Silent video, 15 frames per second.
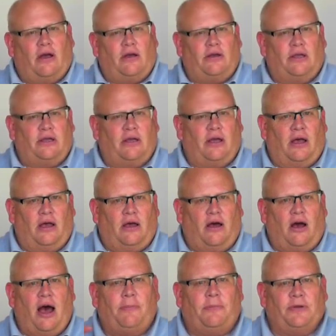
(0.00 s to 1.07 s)

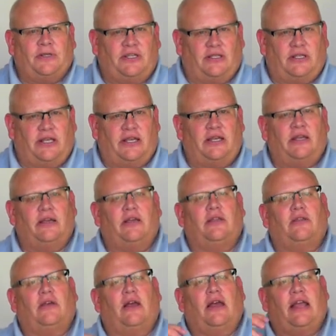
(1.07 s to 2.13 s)
Oppositely,
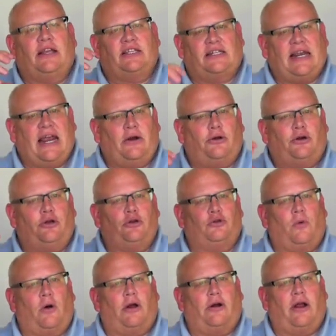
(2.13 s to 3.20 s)
a standard whose
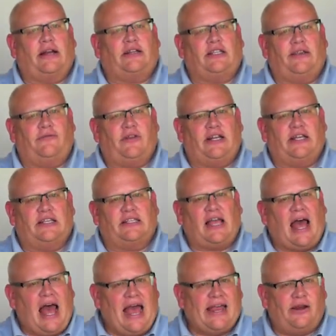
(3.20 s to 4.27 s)
water activity is
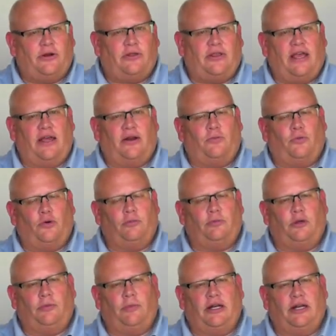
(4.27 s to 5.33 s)
higher than room
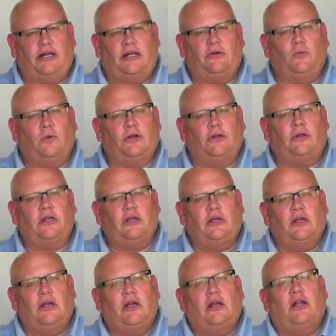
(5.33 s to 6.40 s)
humidity will
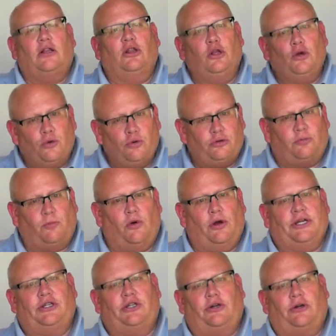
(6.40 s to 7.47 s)
lose
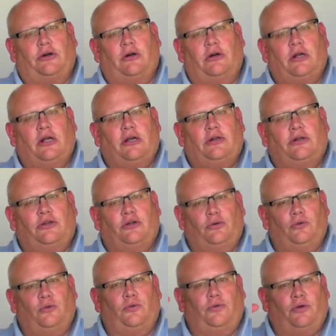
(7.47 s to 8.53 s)
moisture
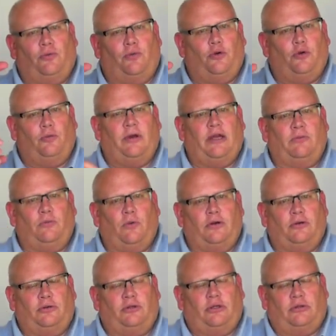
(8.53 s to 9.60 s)
to the room and will
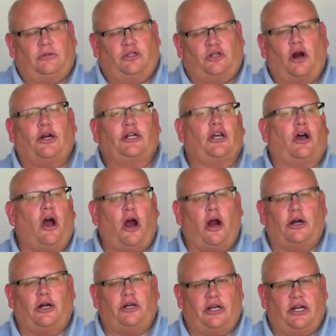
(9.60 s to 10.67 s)
start to
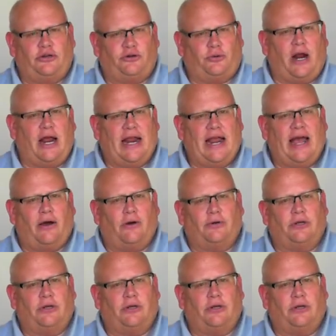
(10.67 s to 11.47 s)
harden and dry out.